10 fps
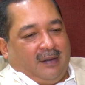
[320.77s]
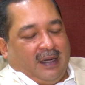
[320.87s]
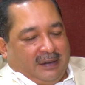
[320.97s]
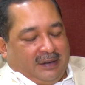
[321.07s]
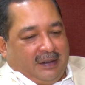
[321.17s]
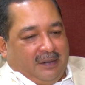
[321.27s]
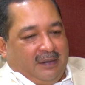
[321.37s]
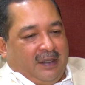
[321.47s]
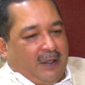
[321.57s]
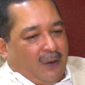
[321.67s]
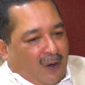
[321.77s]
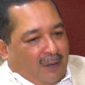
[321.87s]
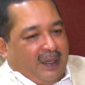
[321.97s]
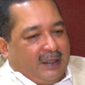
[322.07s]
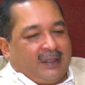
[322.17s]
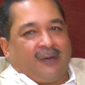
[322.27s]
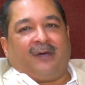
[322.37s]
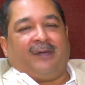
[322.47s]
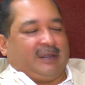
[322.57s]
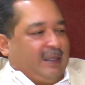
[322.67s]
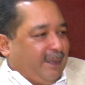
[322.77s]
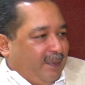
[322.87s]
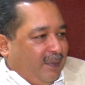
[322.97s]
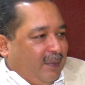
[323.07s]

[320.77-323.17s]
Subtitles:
as in they are all based out of Assam.